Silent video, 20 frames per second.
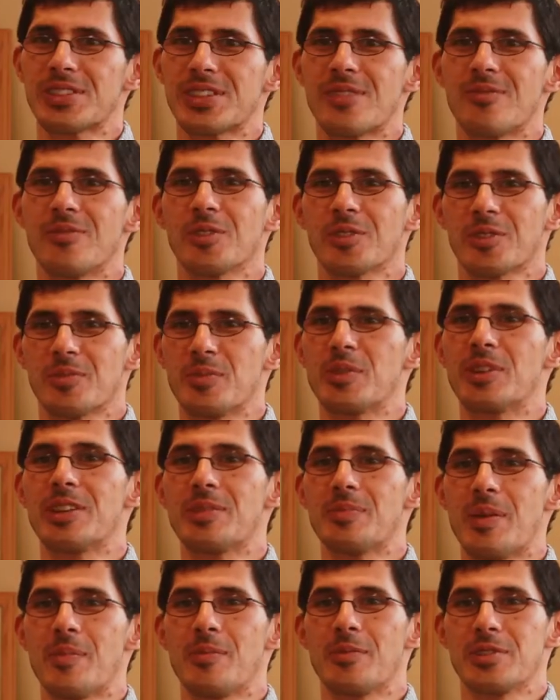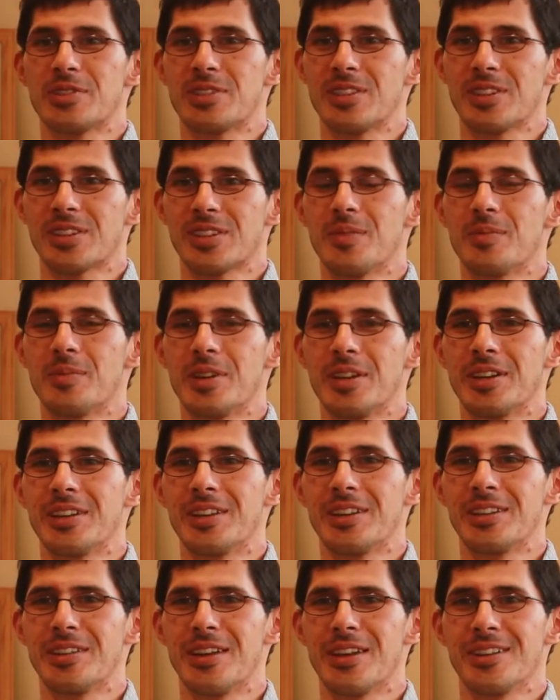several community members to come in,
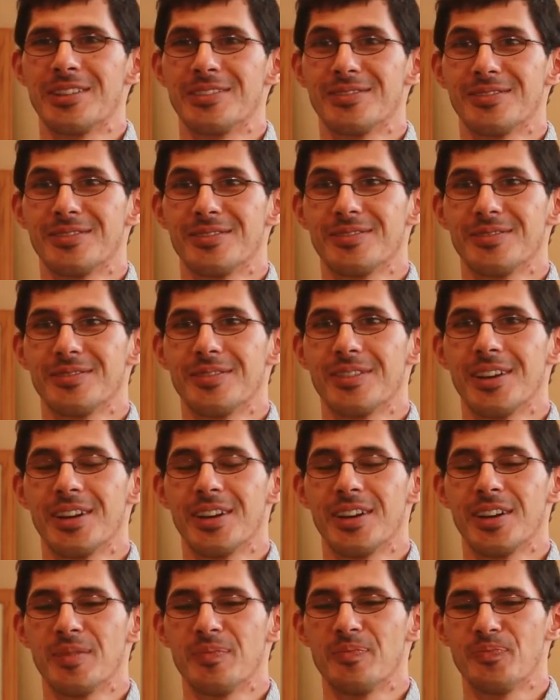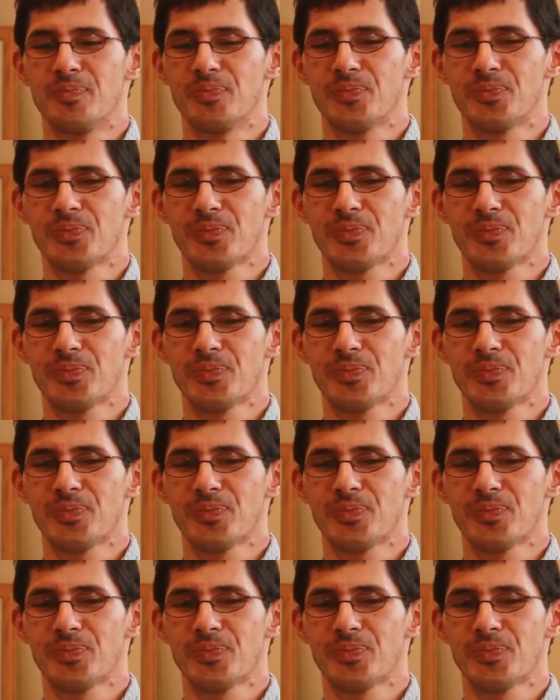and